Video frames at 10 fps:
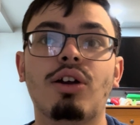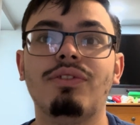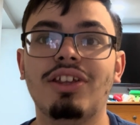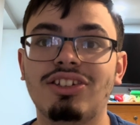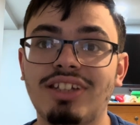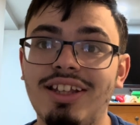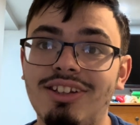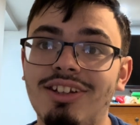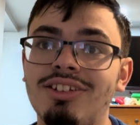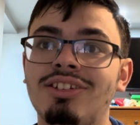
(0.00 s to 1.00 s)
of this
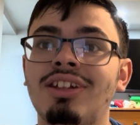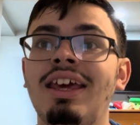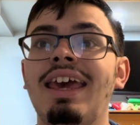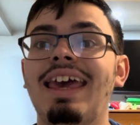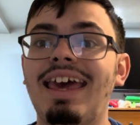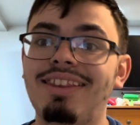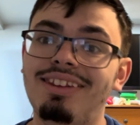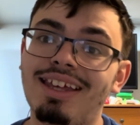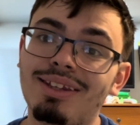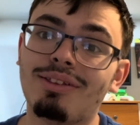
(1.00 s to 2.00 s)
sentence and
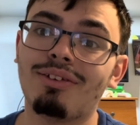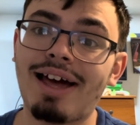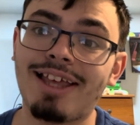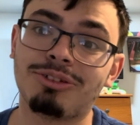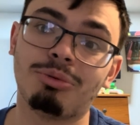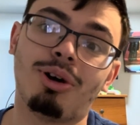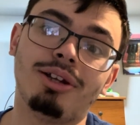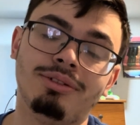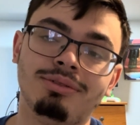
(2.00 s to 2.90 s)
the end of the last one.